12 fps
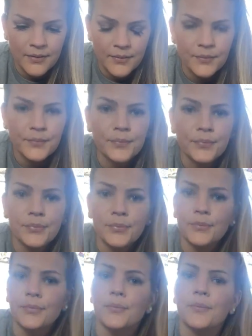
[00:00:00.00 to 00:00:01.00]
so it looks
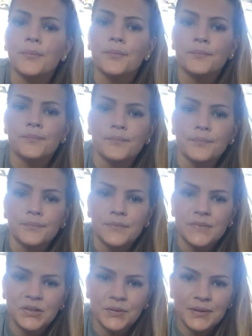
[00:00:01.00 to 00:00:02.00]
like the same
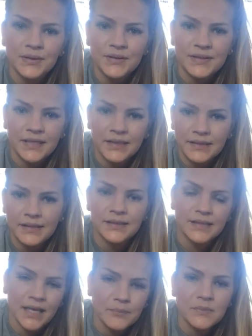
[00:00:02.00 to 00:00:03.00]
size as the paper
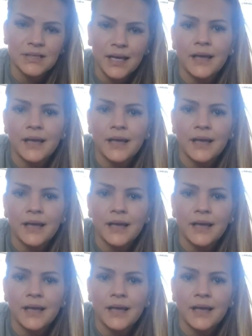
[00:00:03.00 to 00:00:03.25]
towel roll.